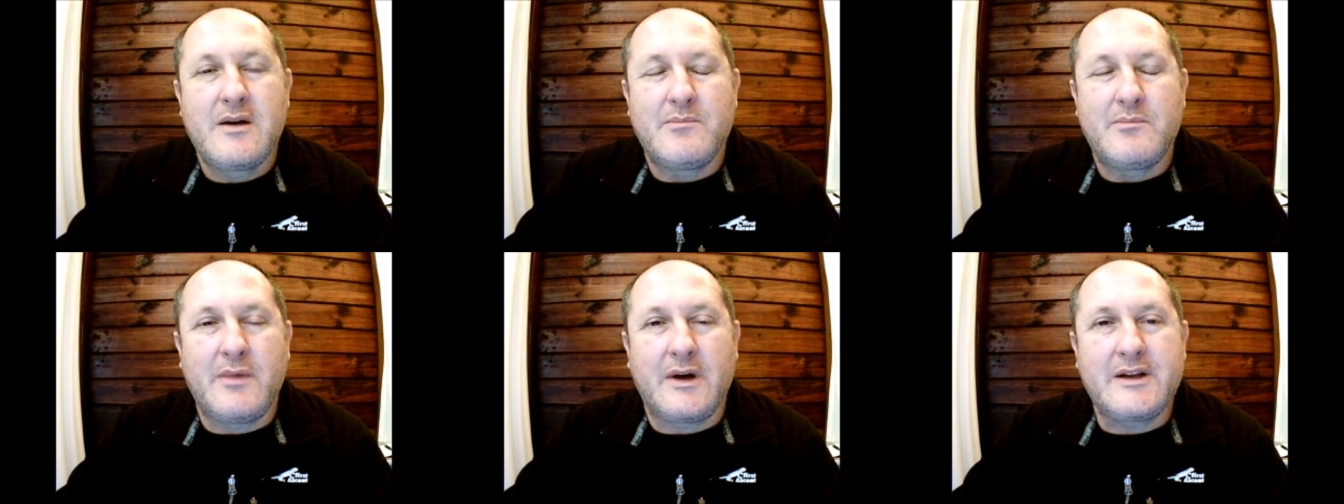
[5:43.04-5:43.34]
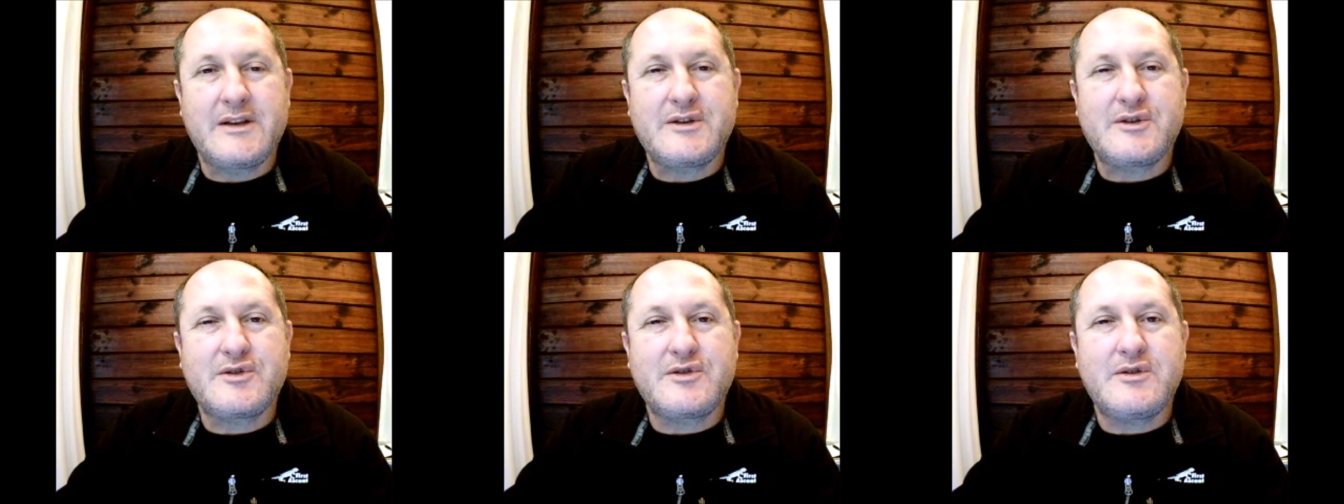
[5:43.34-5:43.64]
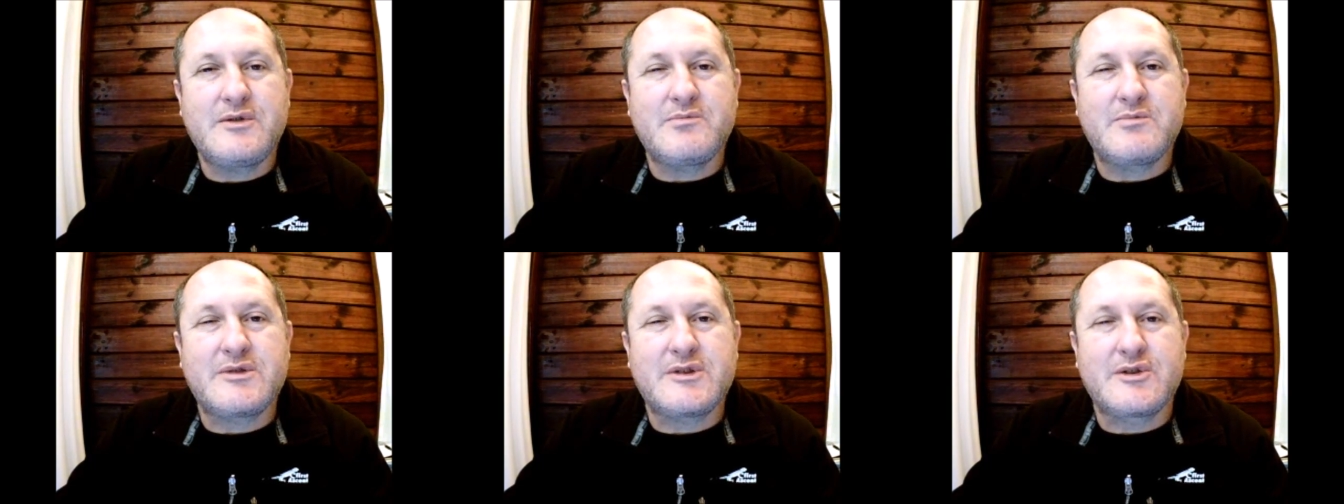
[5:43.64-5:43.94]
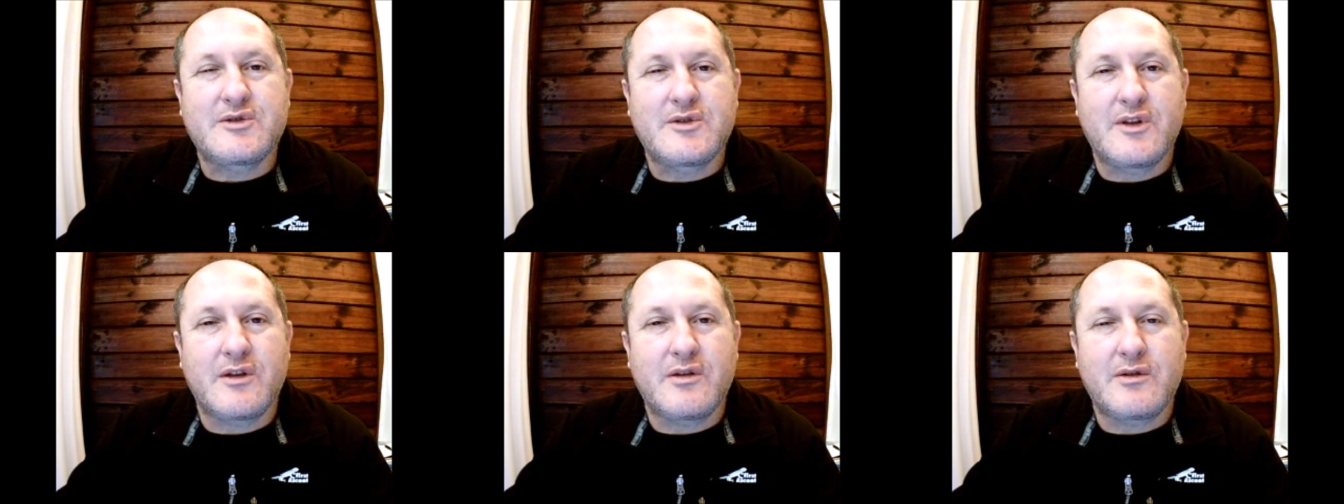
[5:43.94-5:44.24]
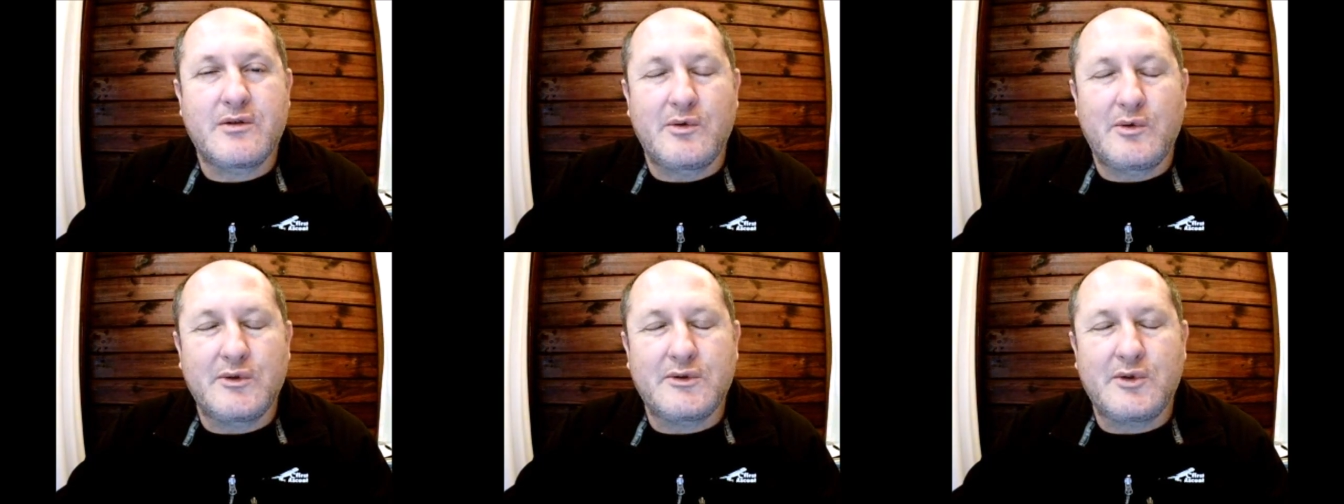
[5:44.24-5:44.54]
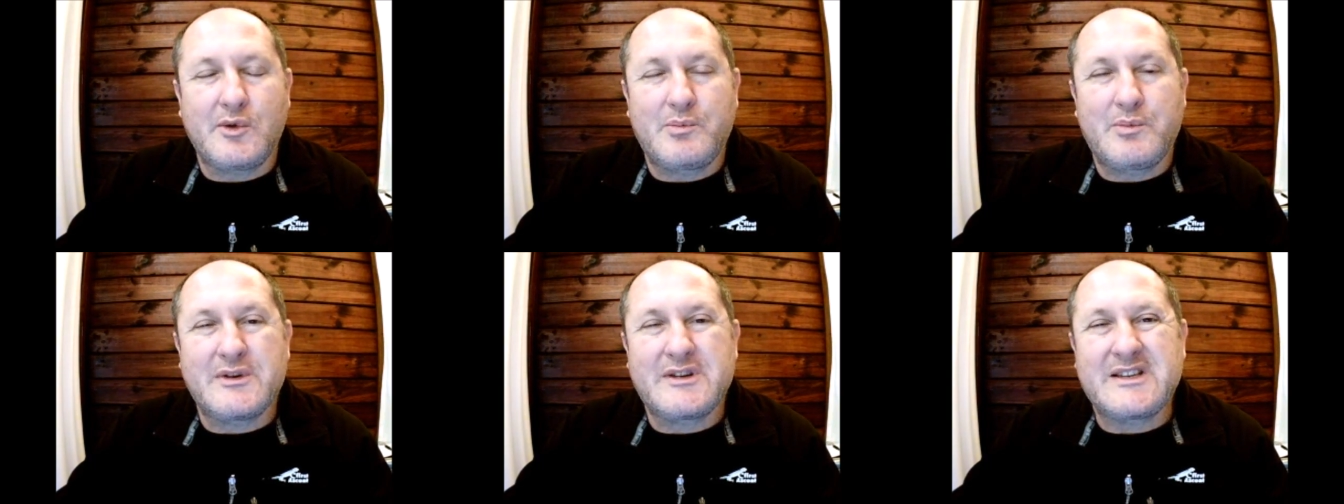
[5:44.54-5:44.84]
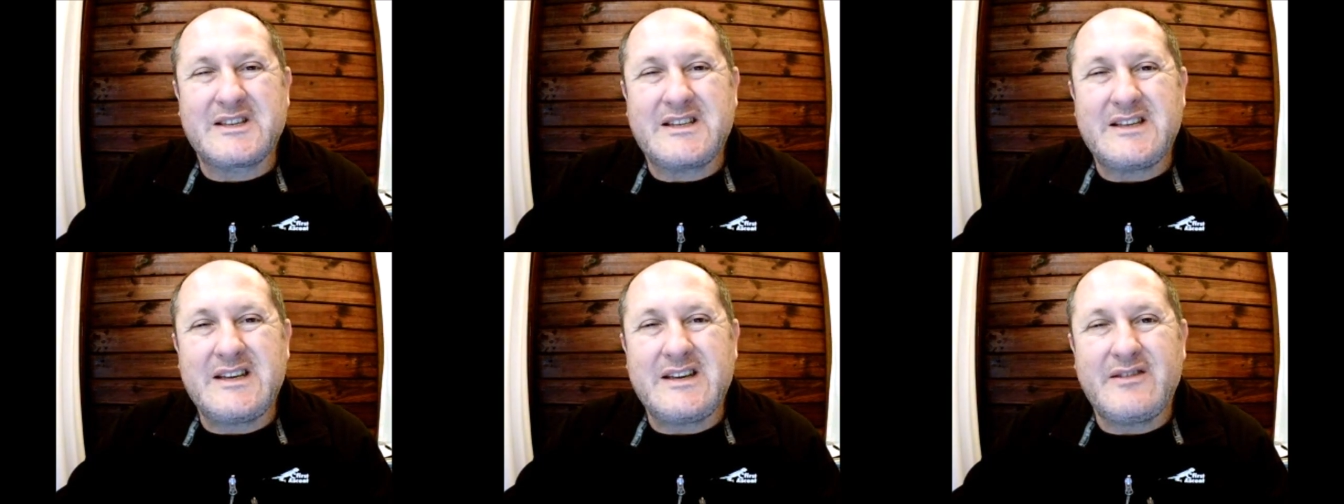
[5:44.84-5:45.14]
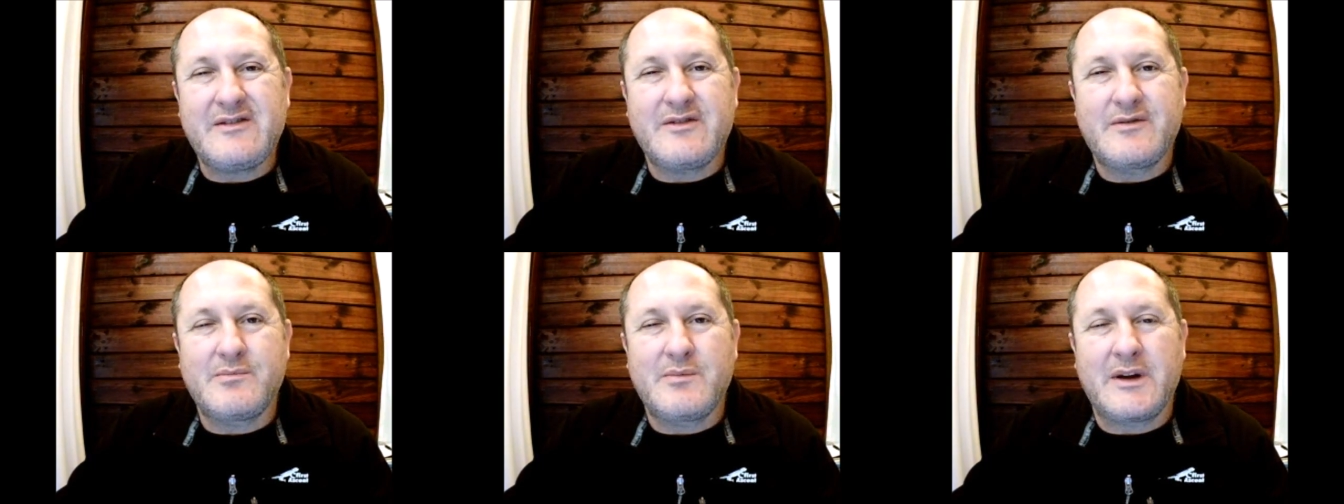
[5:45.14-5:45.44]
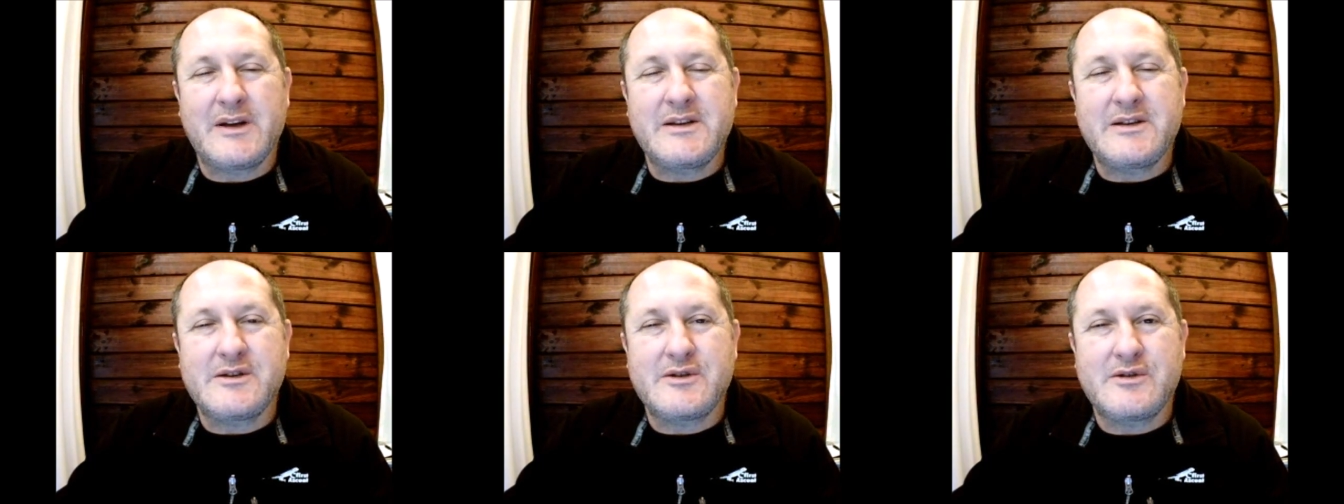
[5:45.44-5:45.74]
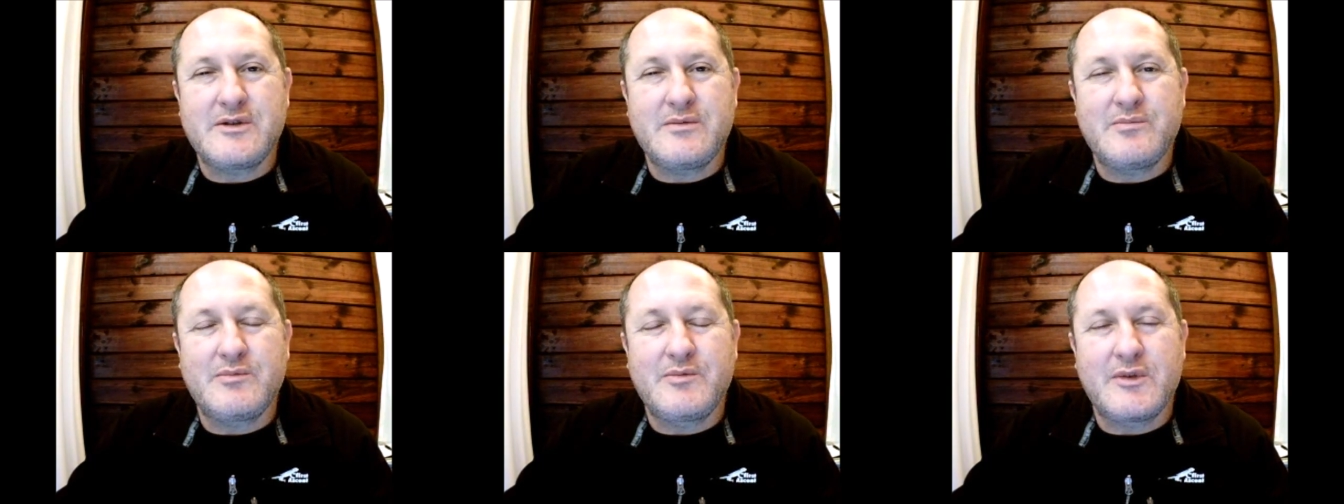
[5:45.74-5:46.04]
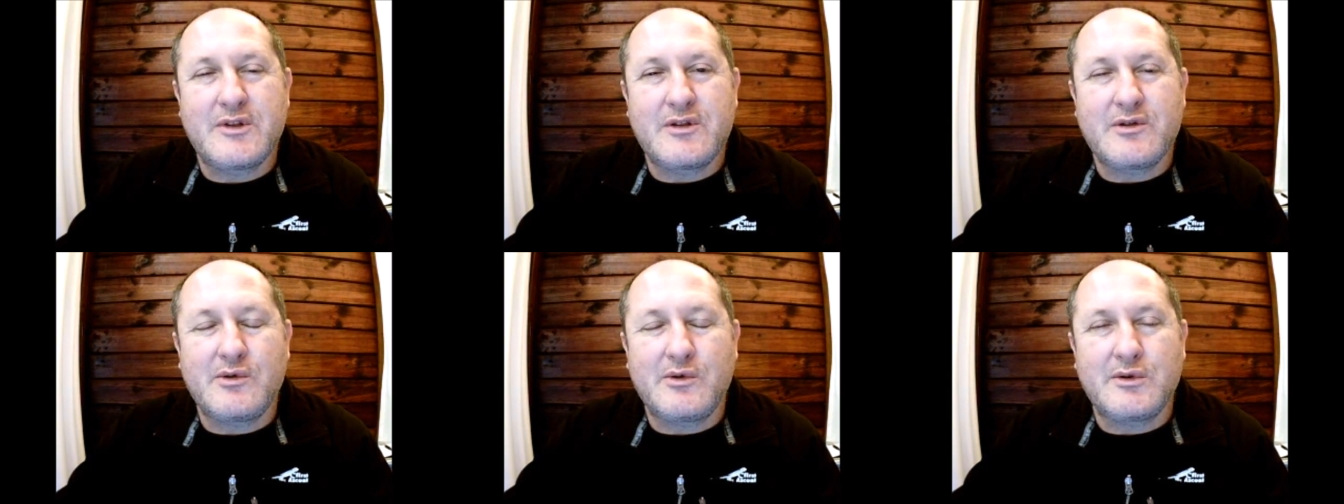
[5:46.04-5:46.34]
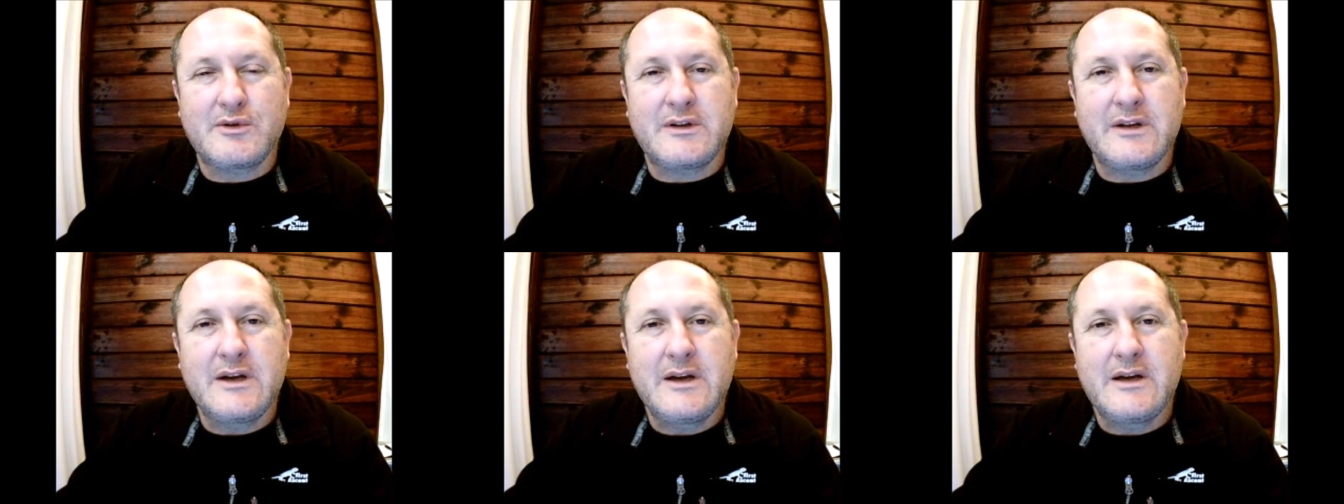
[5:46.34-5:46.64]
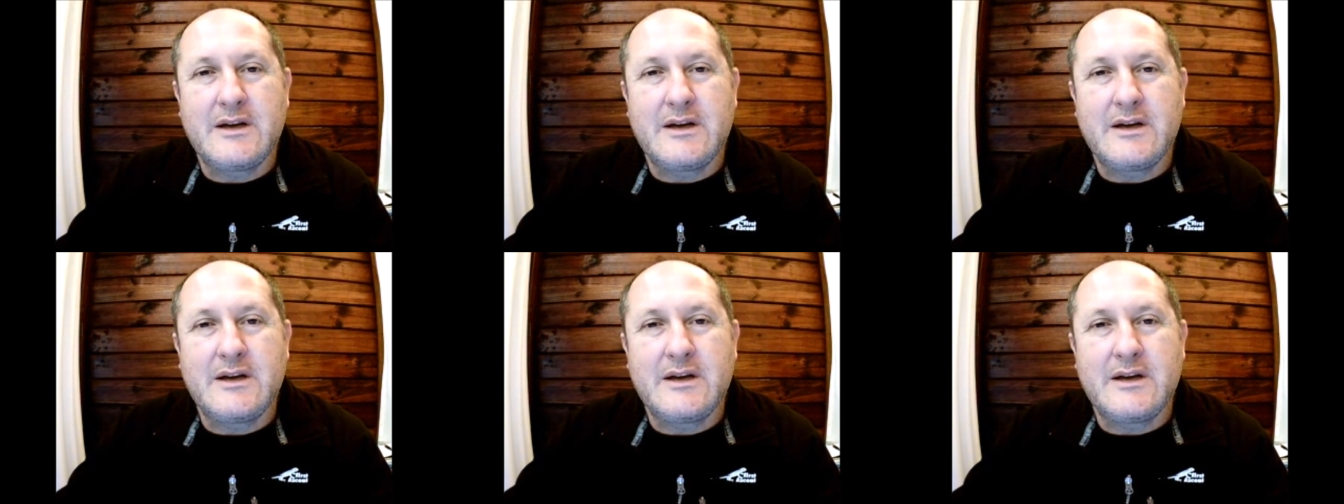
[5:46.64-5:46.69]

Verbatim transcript: Mainstream thought or perceived mainstream thought